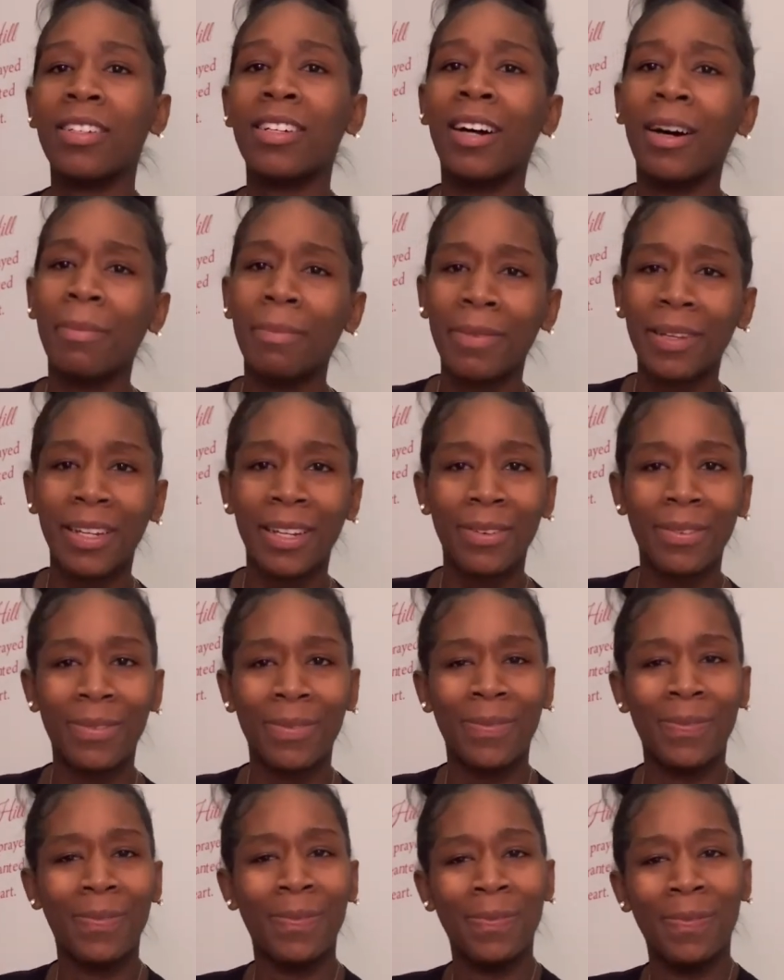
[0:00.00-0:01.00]
I mean,
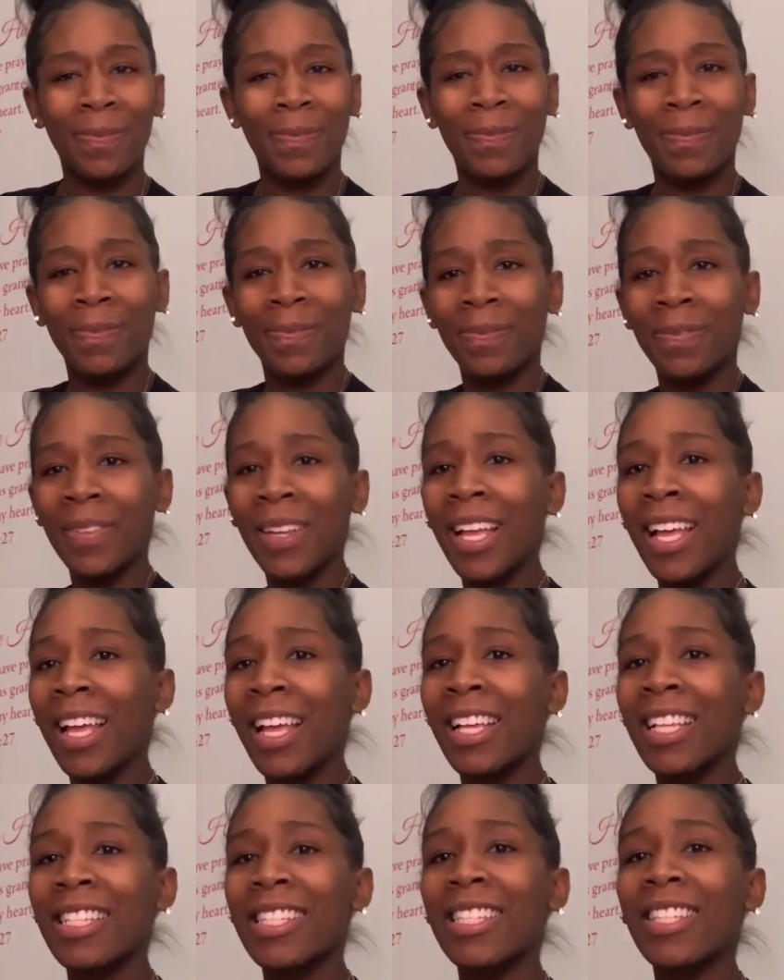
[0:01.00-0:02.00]

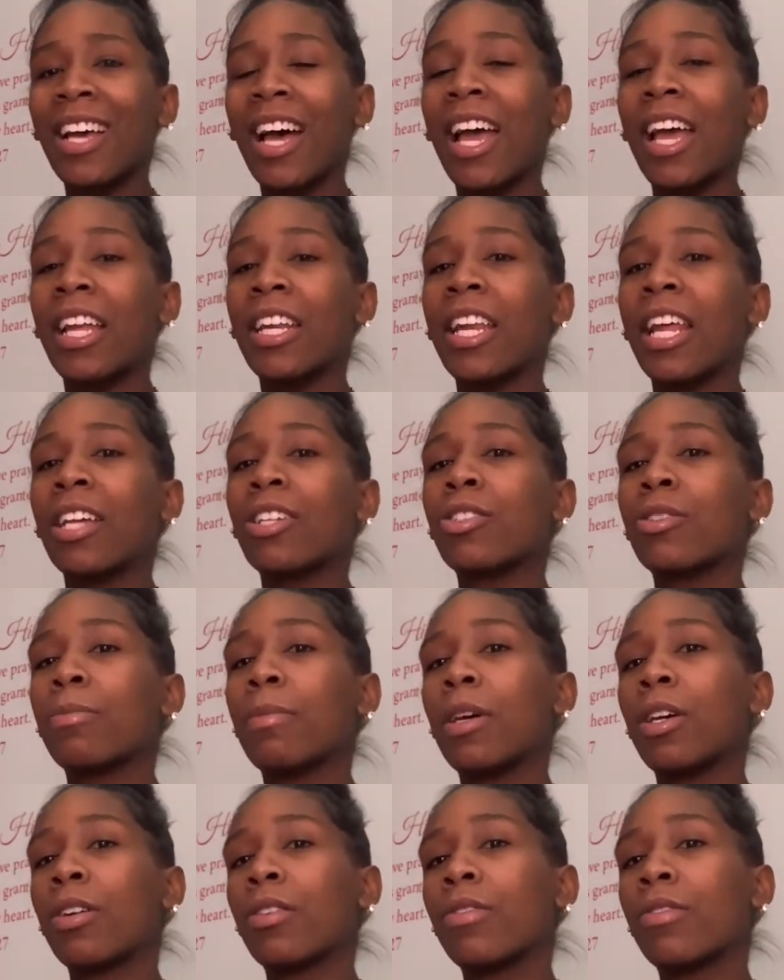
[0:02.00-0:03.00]
so I had natural
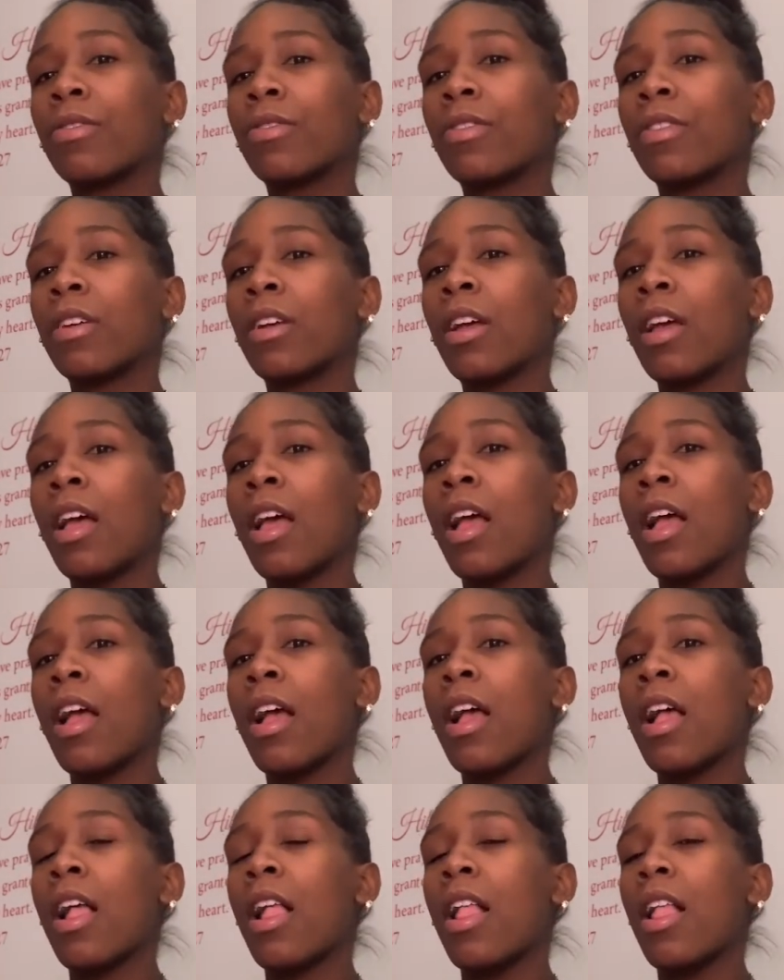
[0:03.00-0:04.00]
birth.
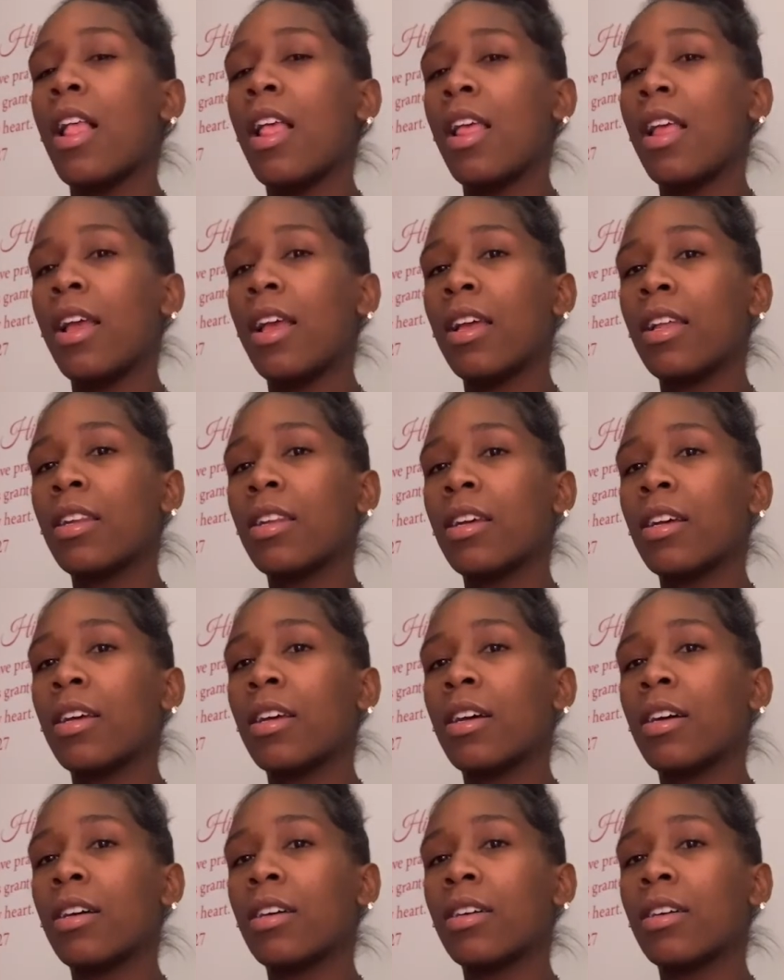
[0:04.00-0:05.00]
And,
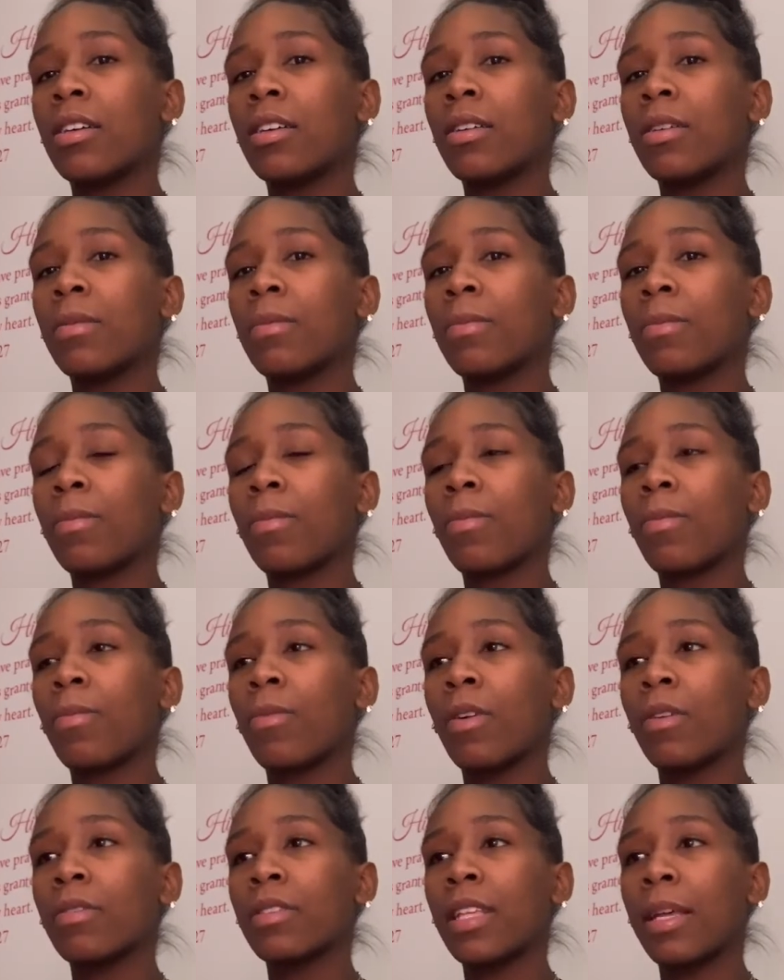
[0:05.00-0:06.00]
um,
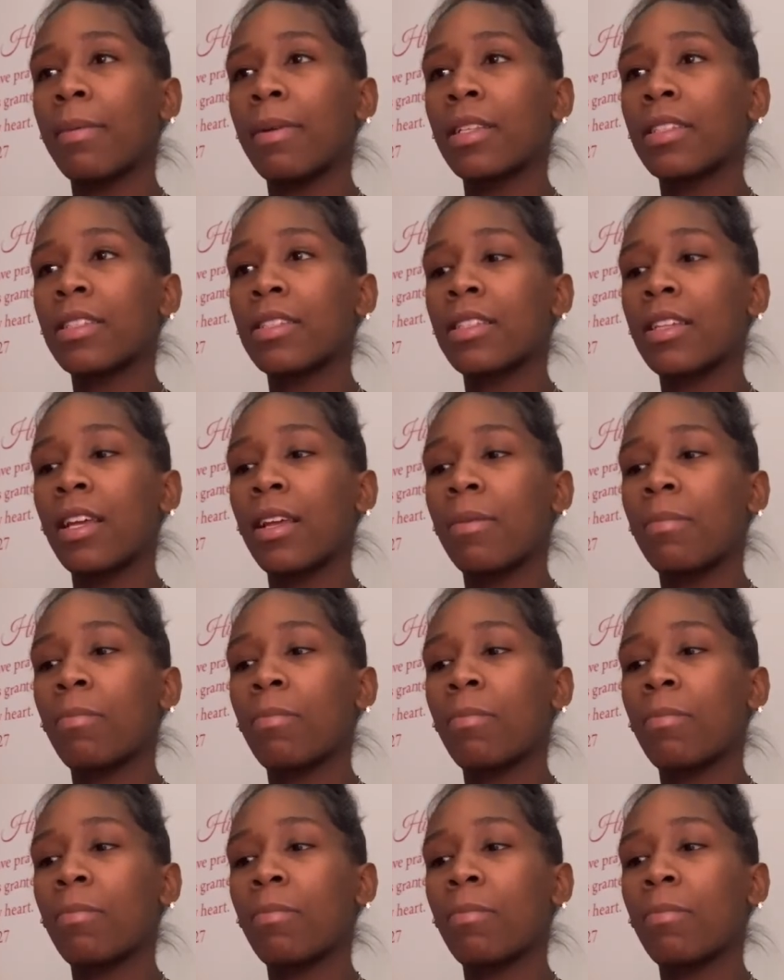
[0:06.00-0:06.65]
what was I about to say?